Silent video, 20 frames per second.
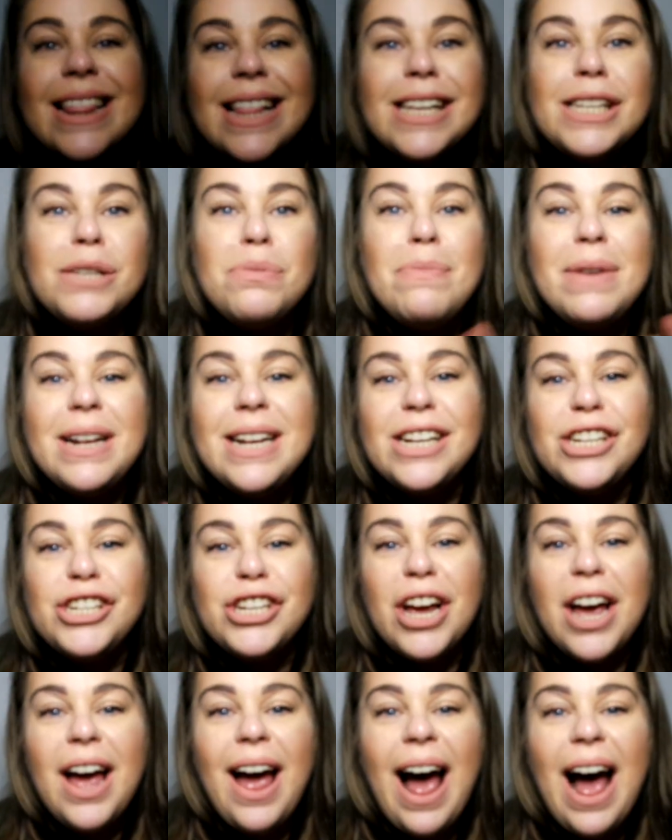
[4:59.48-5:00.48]
that's
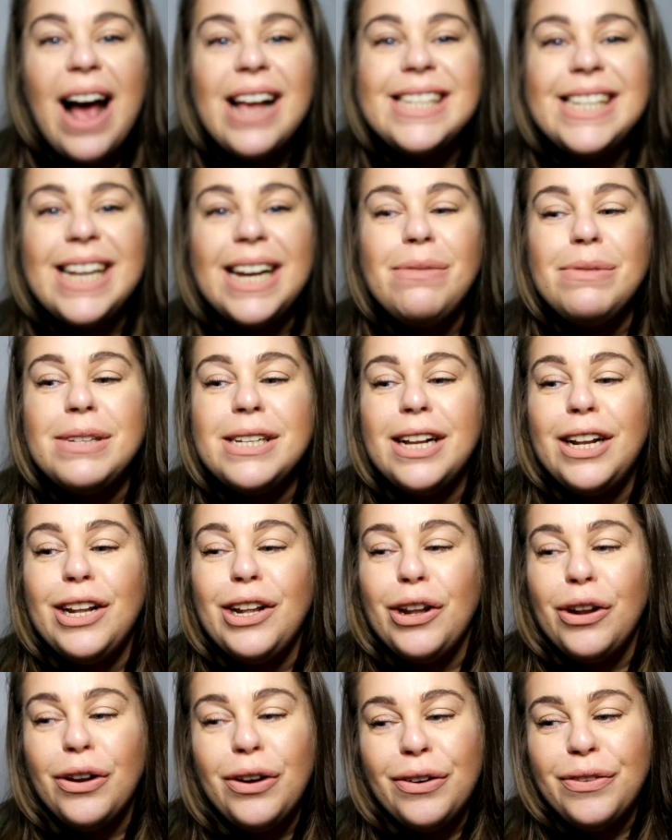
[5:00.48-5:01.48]
miniature I seem to
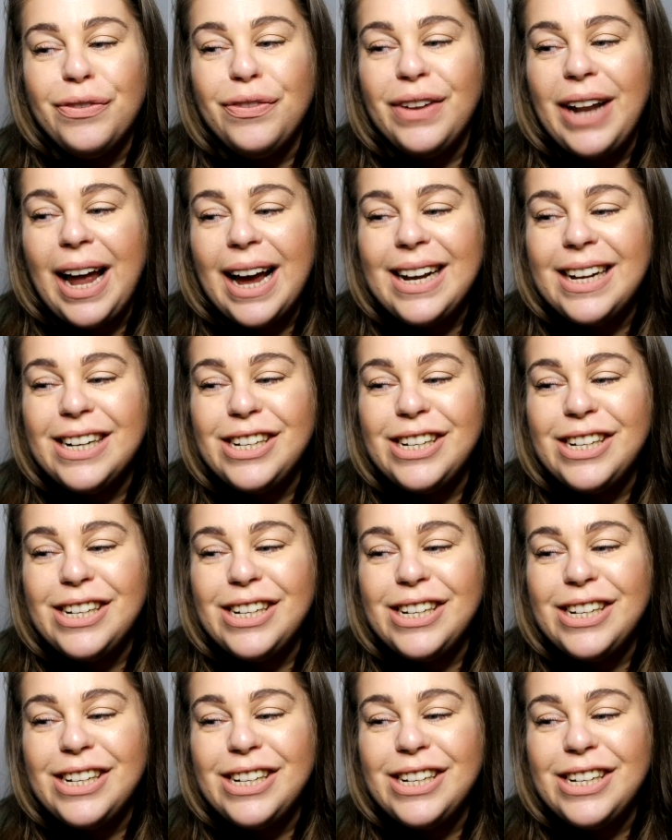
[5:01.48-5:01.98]
love. Like, I